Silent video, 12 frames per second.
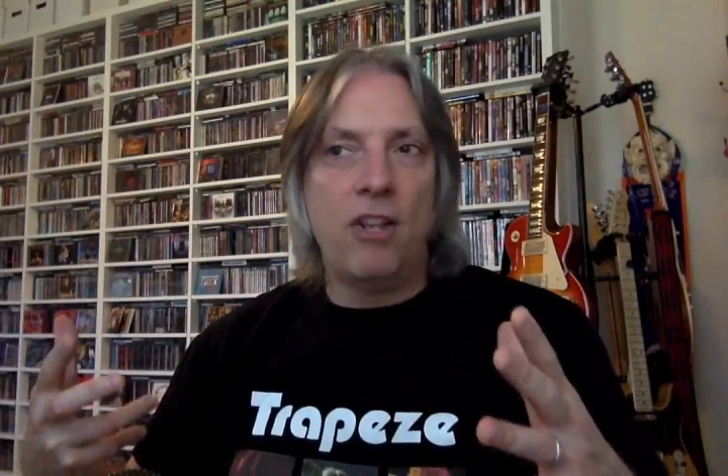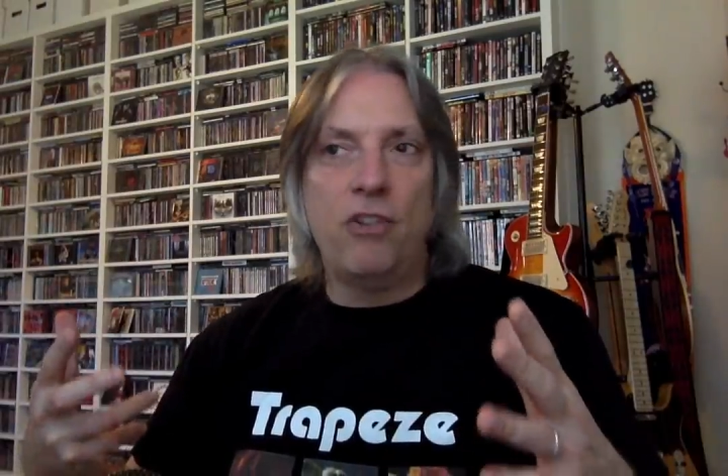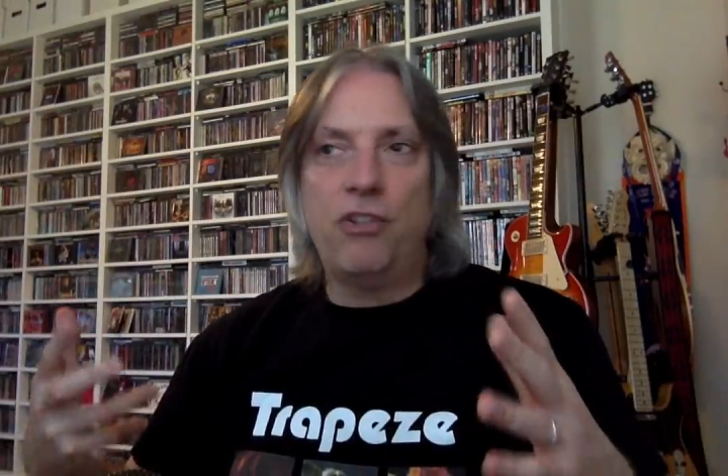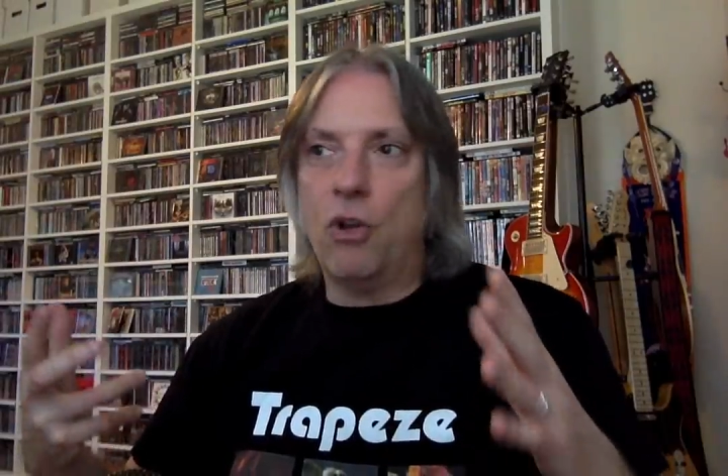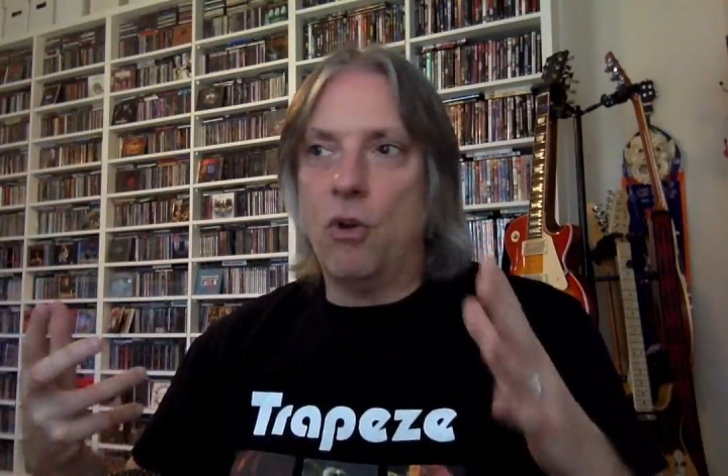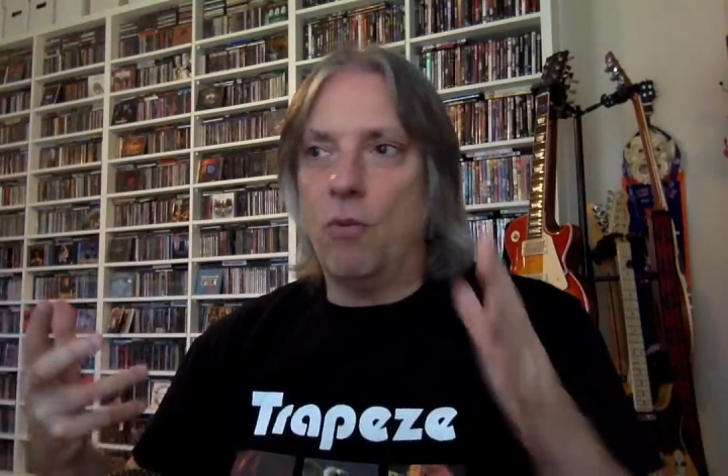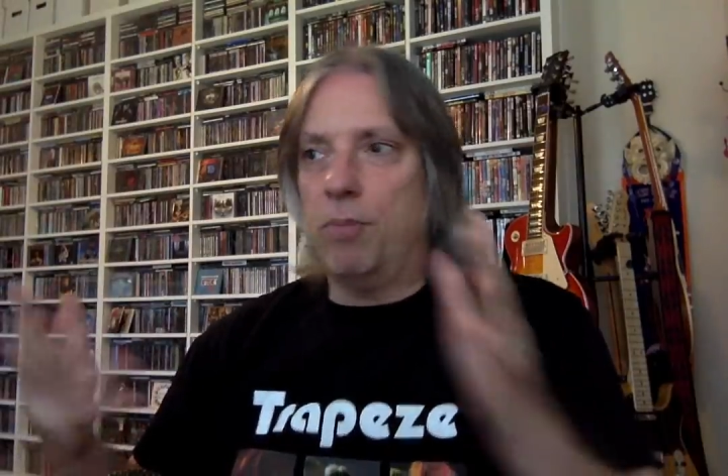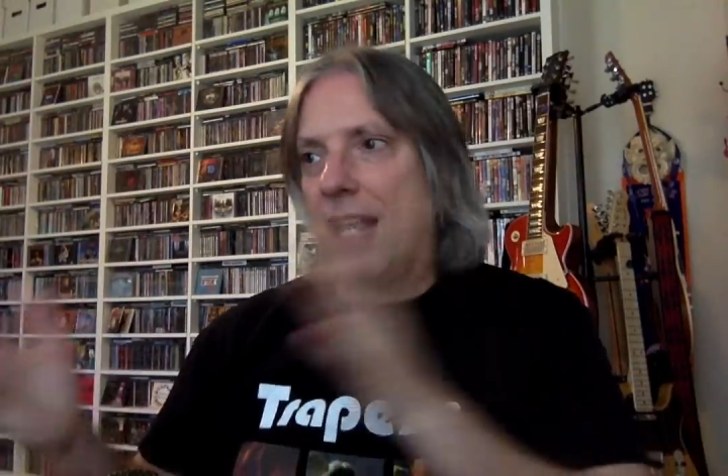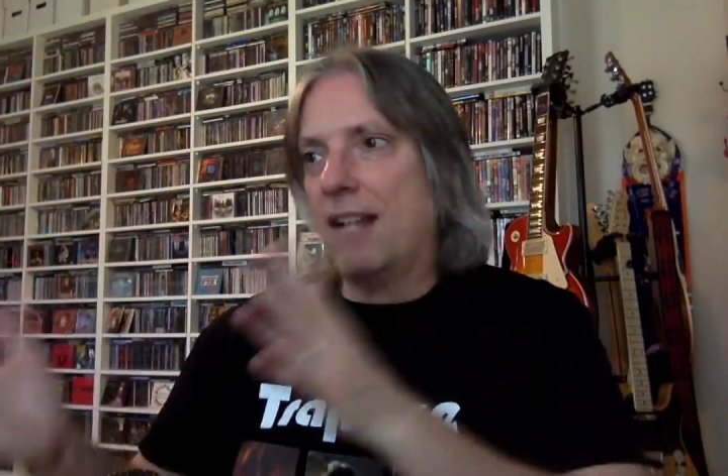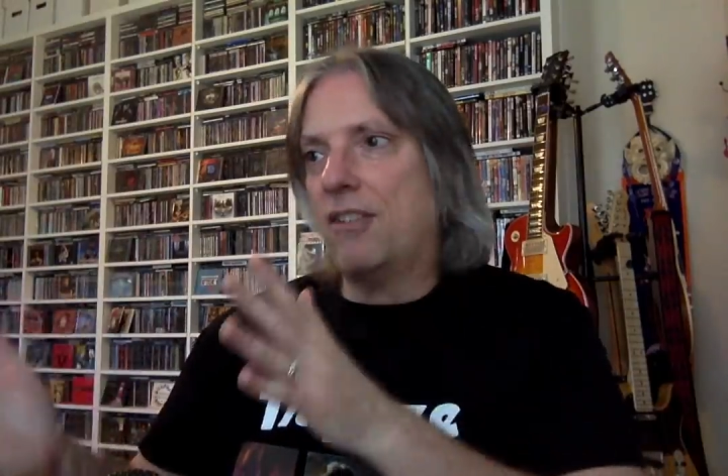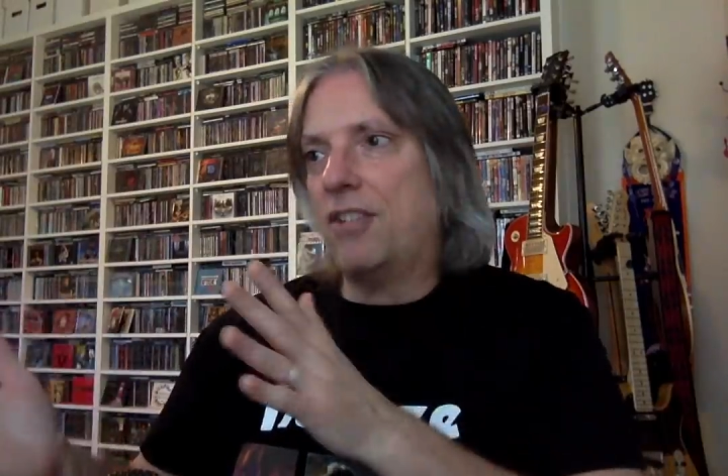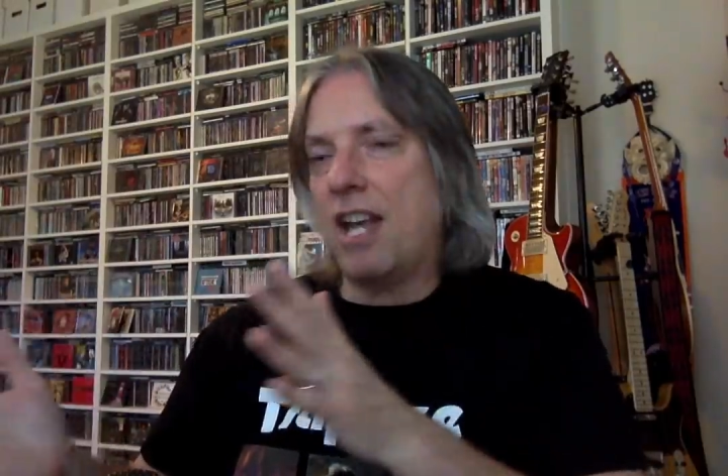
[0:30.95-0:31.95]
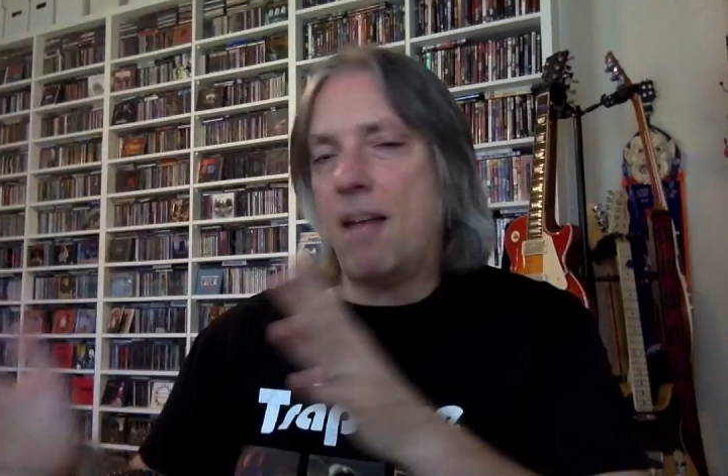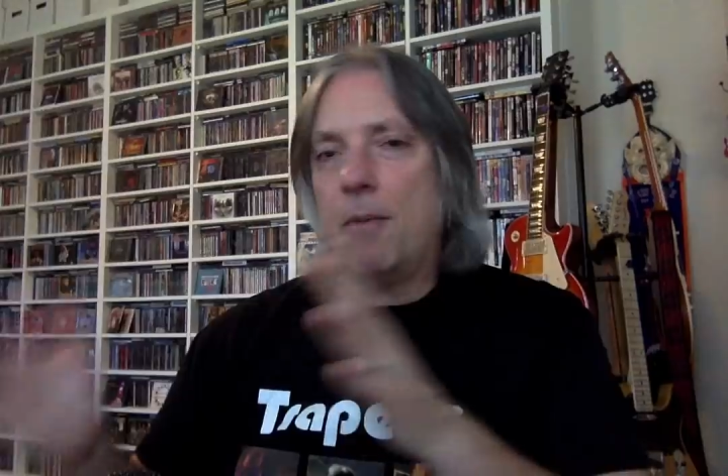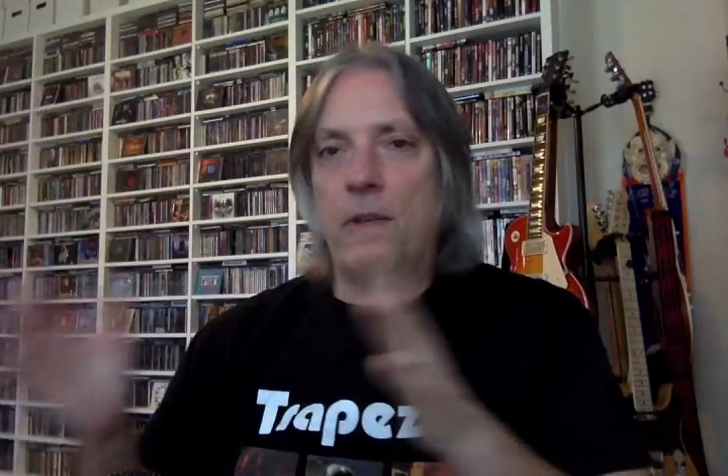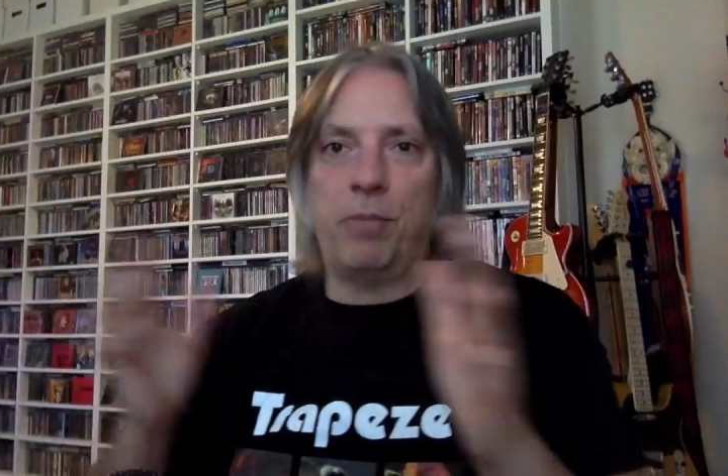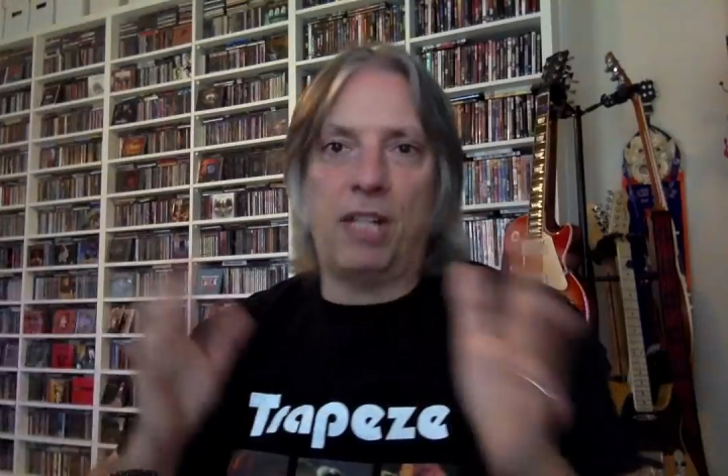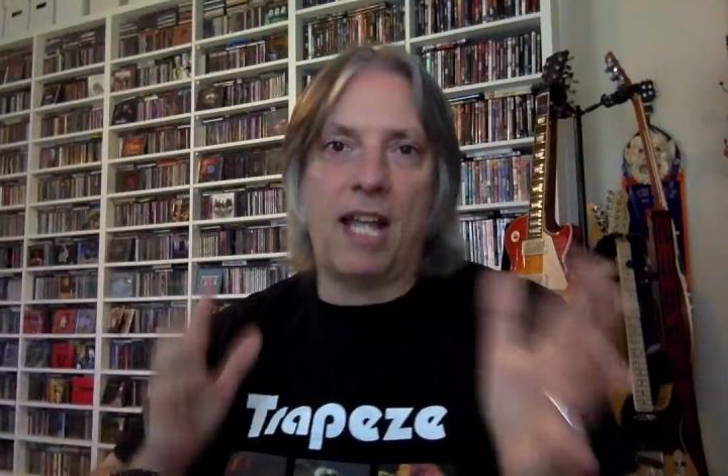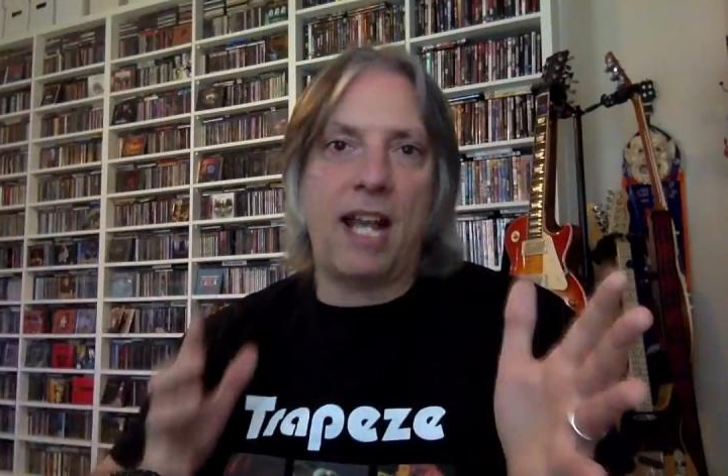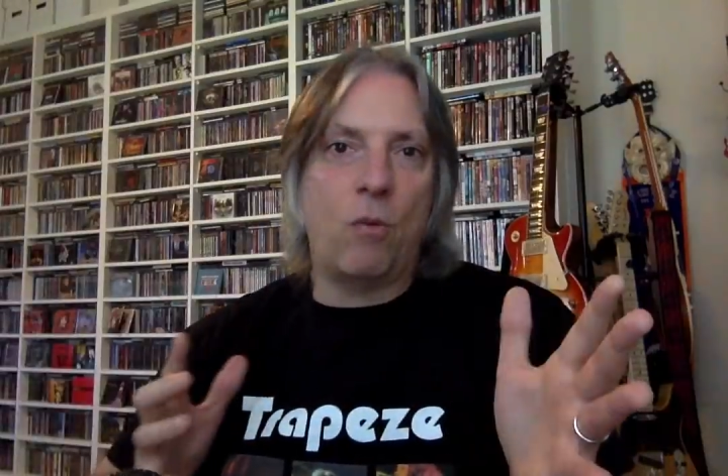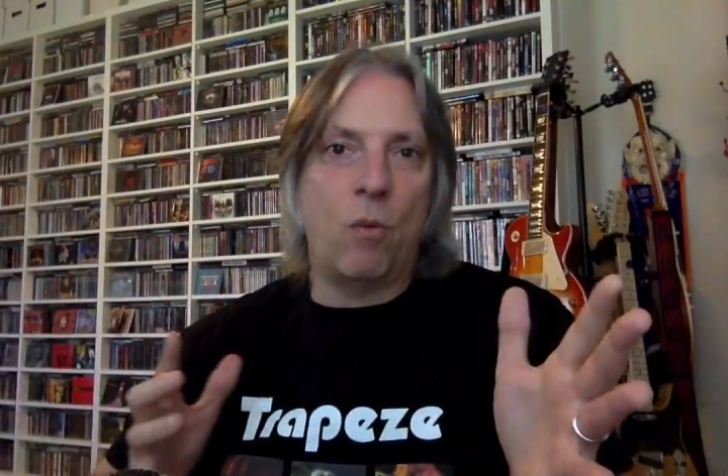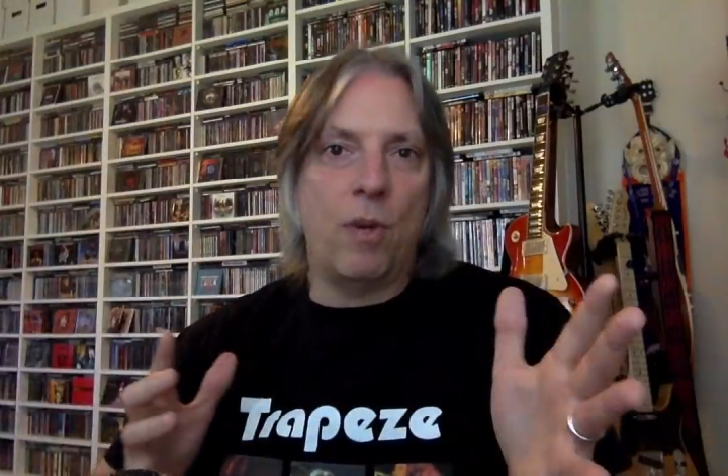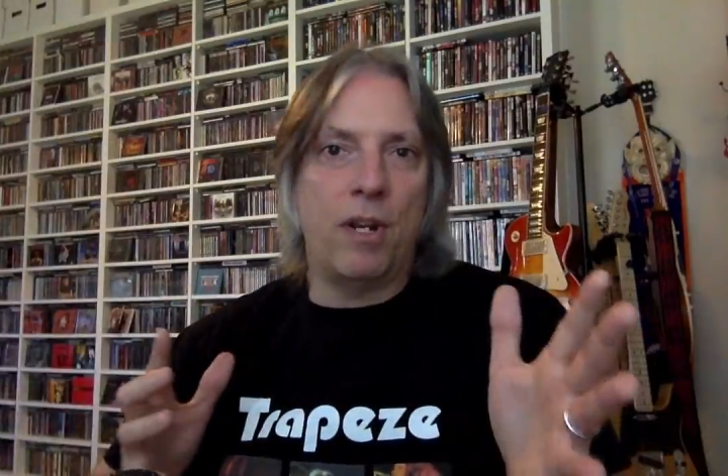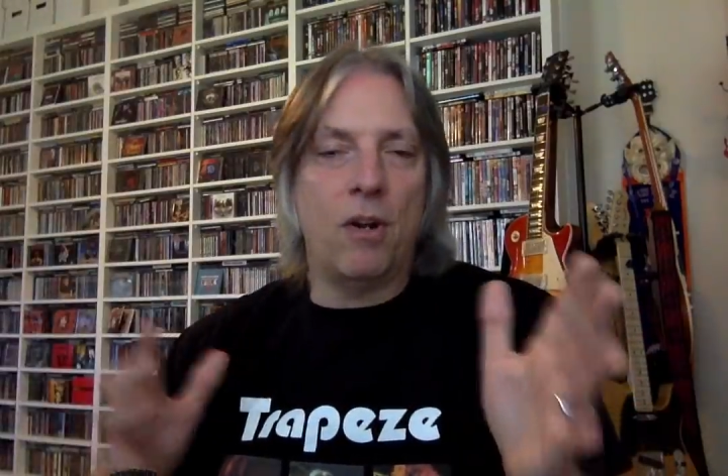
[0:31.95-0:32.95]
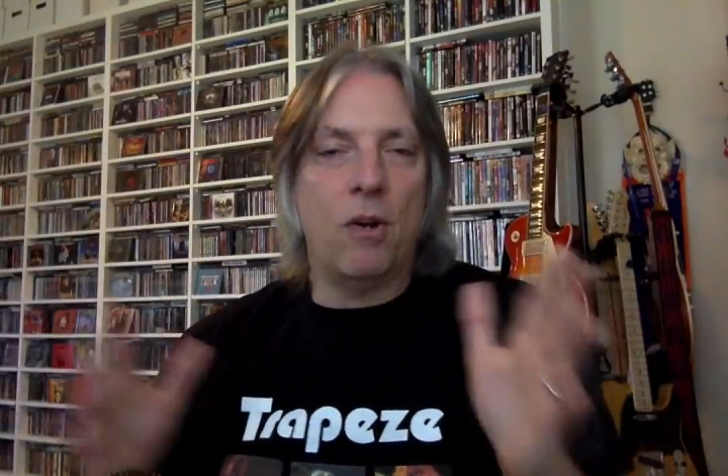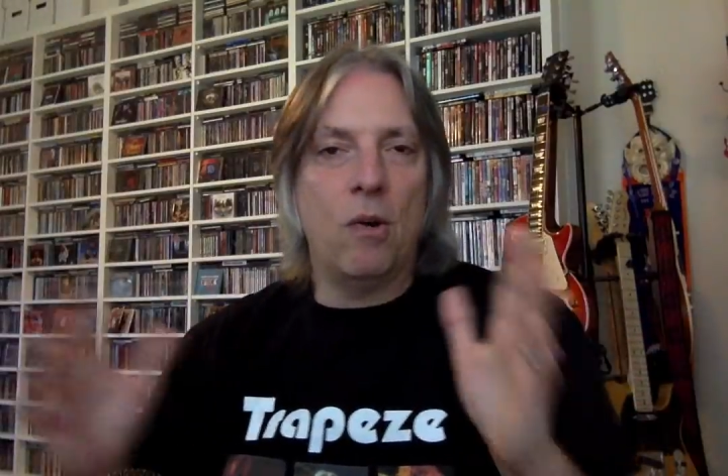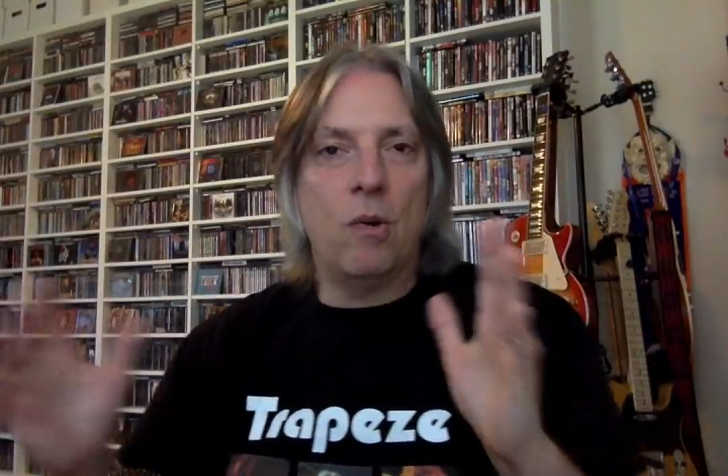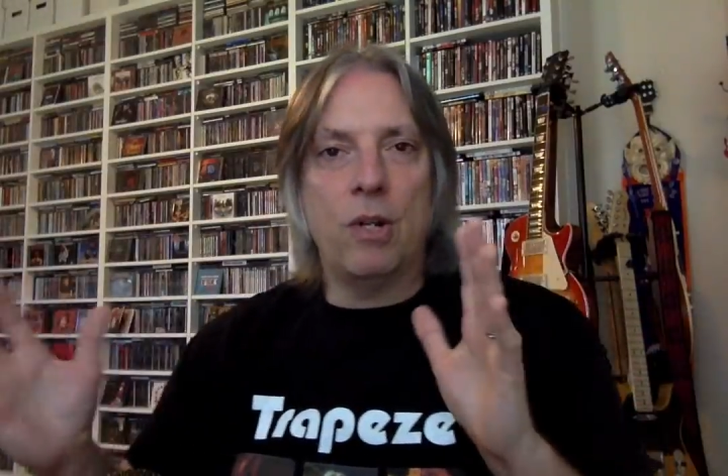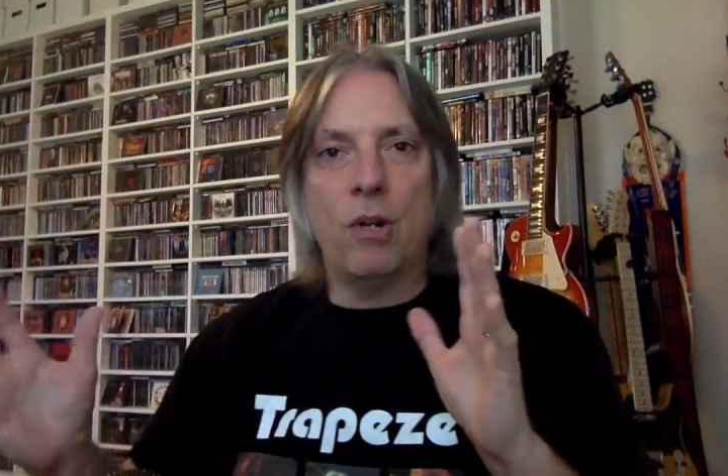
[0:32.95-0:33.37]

So Black Sabbath, Black Widow,